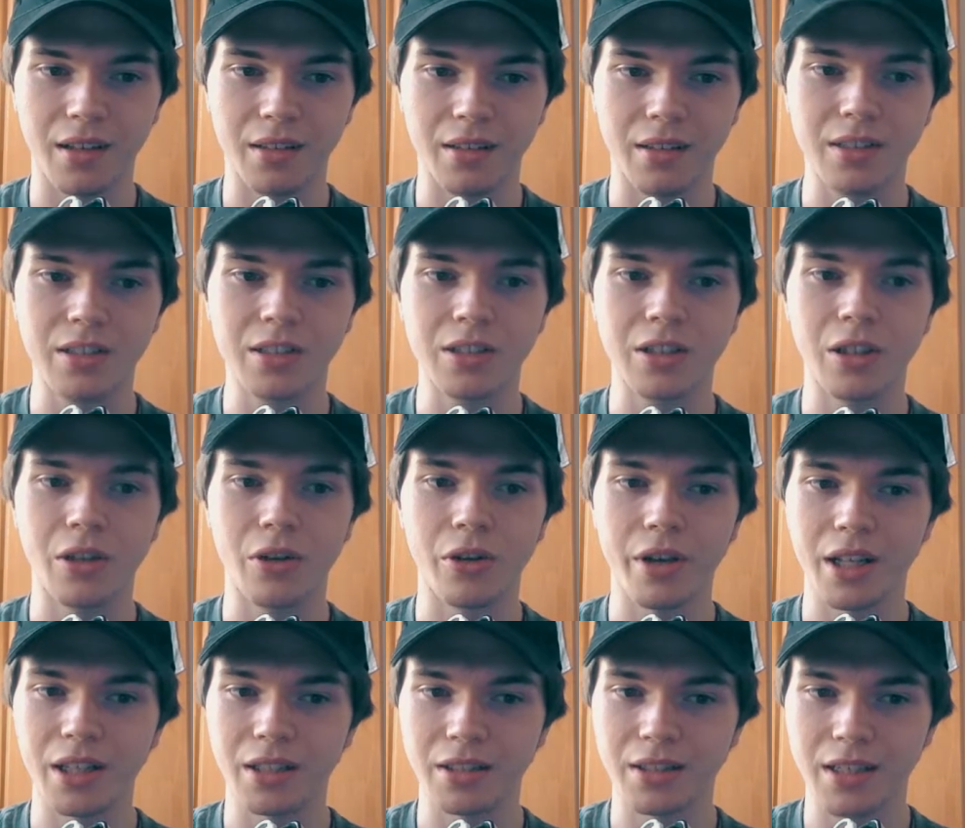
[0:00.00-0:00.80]

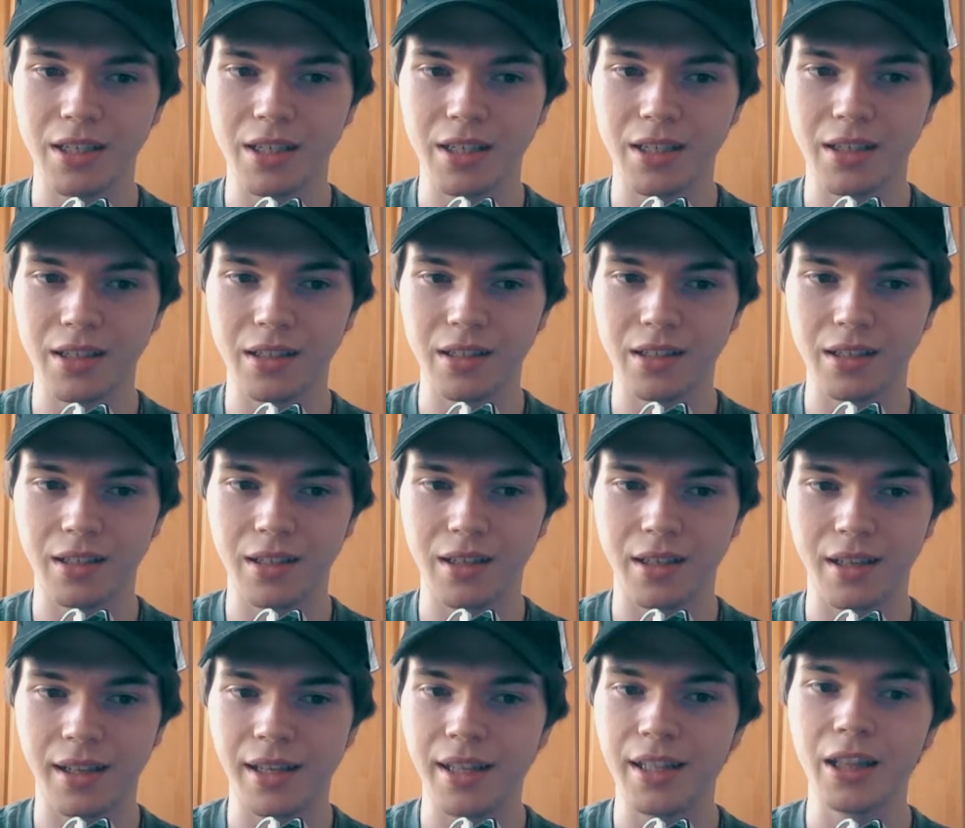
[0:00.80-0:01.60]
disloyalty,
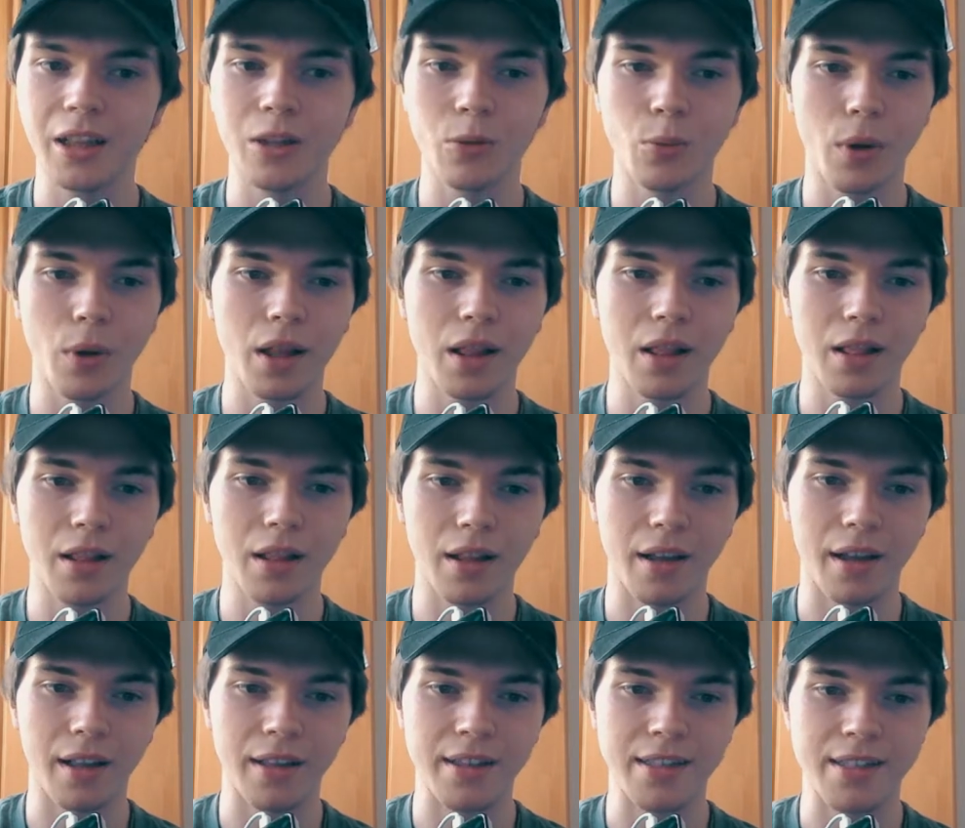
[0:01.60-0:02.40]
ill
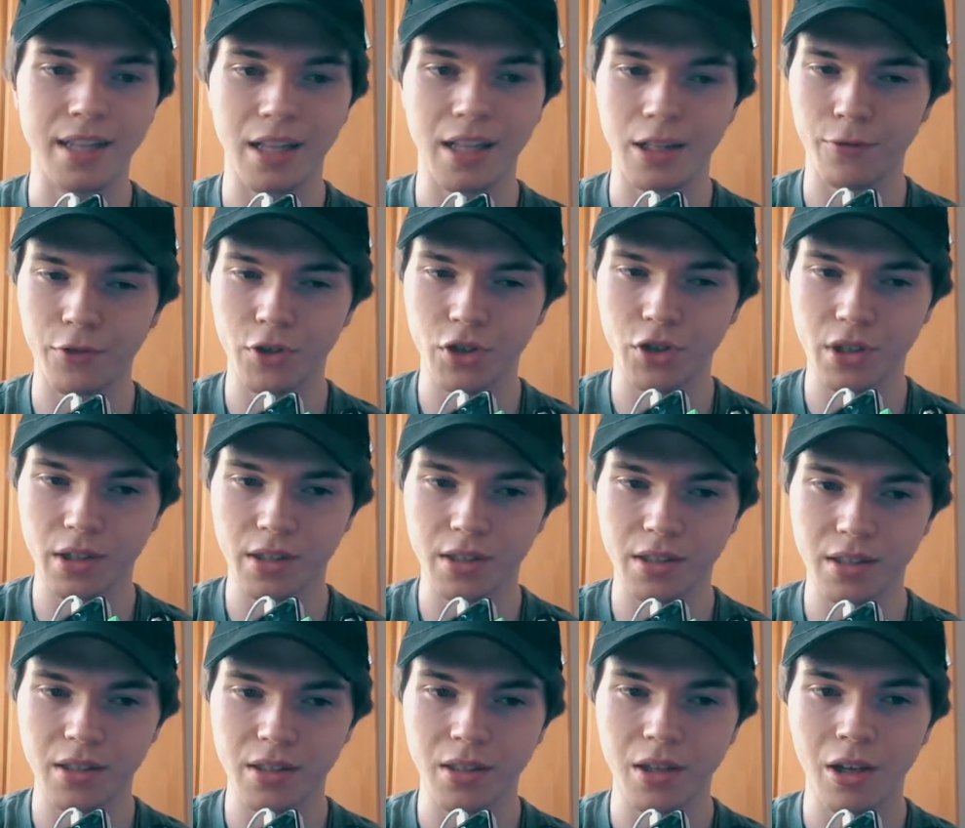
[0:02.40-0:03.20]
will, and
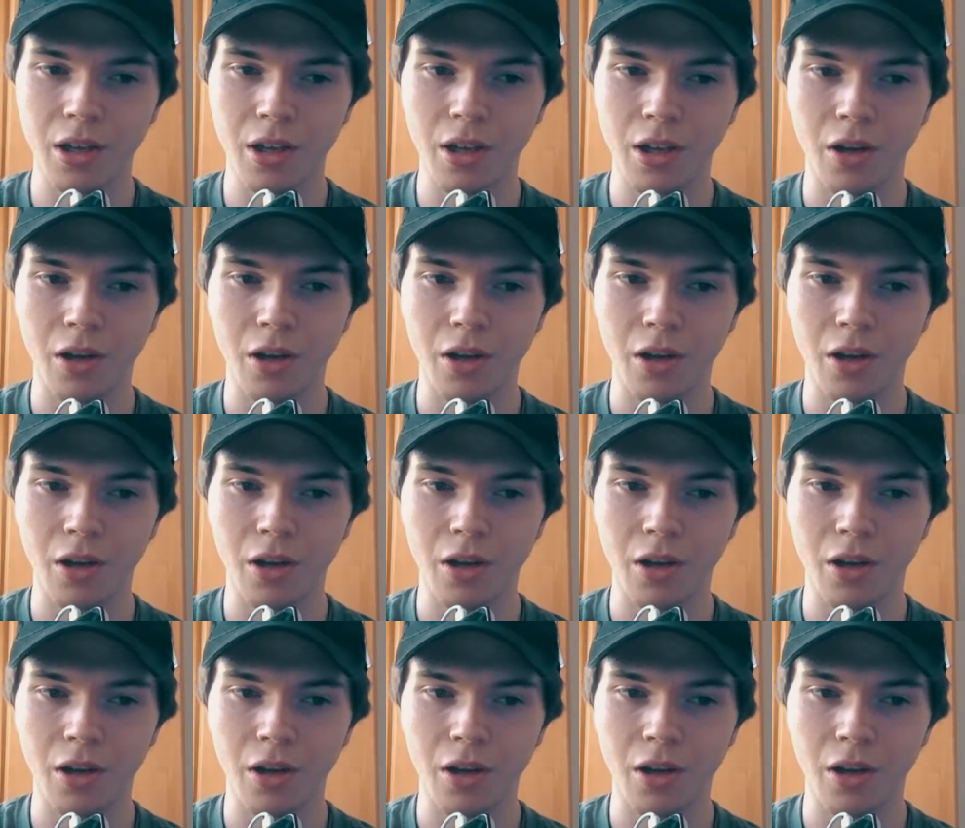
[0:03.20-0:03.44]
selfishness